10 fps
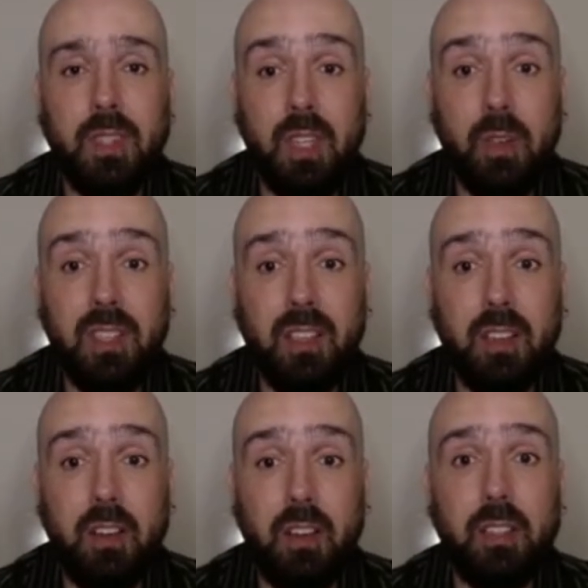There is a
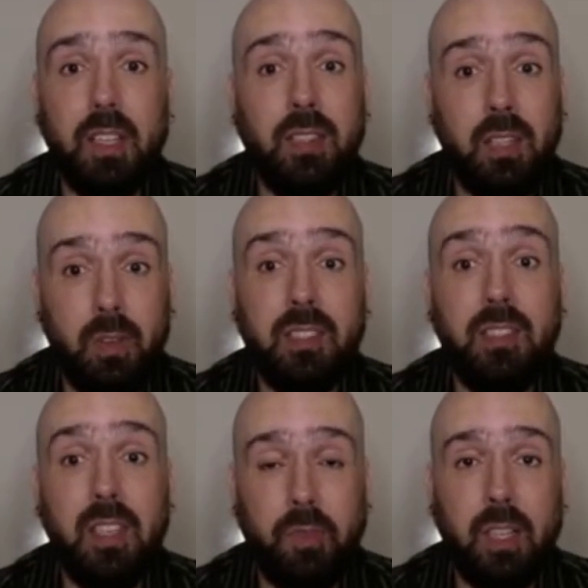God and there is
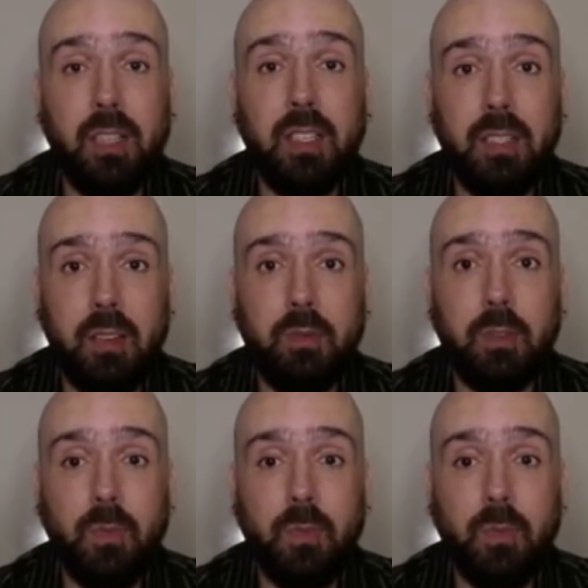definitely a devil.